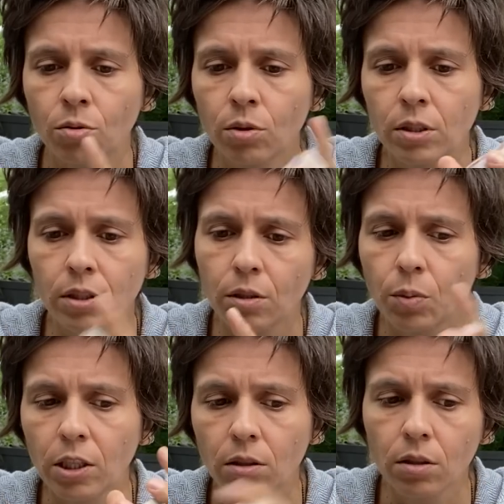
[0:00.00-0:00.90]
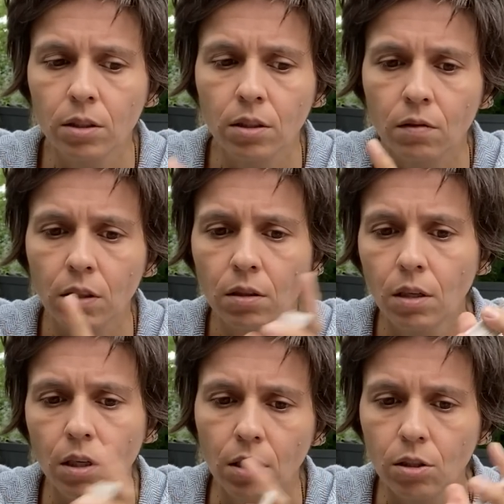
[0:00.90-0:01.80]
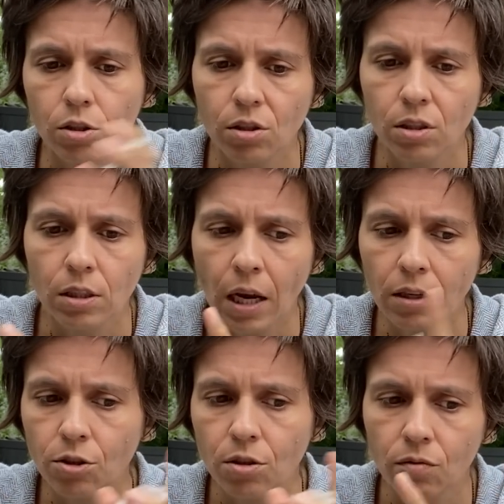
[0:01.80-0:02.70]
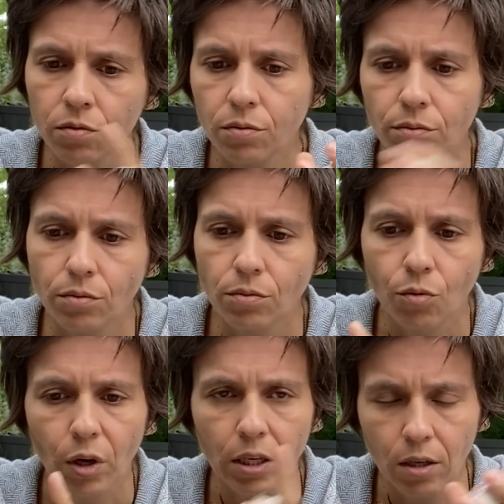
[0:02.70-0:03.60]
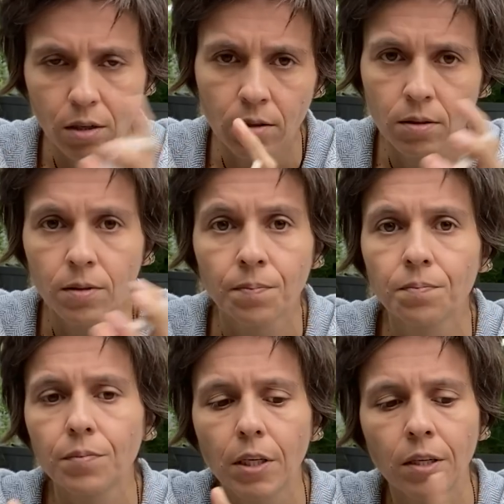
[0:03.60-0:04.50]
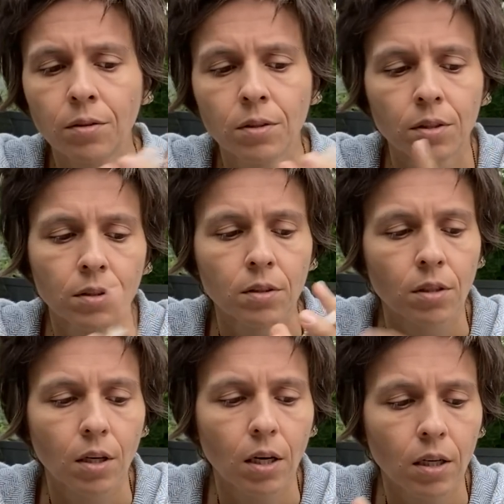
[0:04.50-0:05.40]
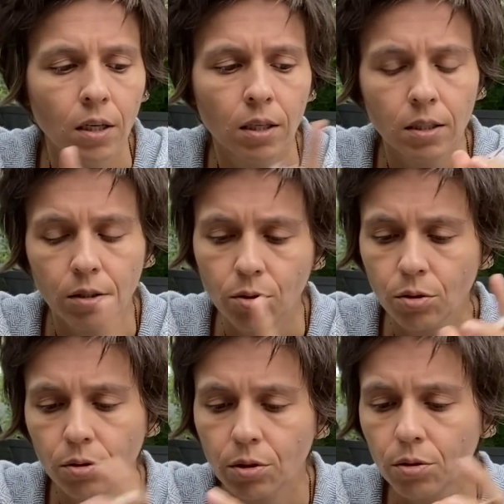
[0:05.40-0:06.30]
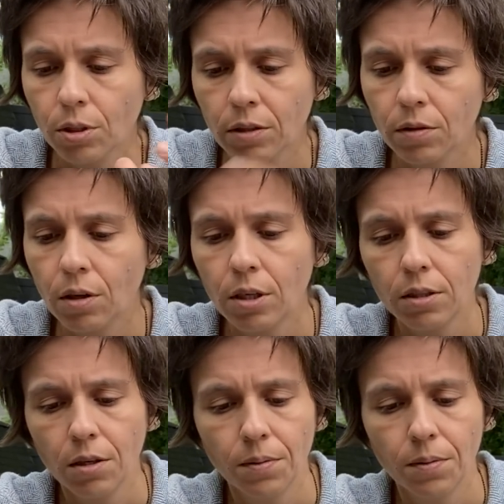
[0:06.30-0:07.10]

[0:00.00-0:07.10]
towards it by the looks of it. It's just an action of waiting, you know. Uh, let's do the Strength card.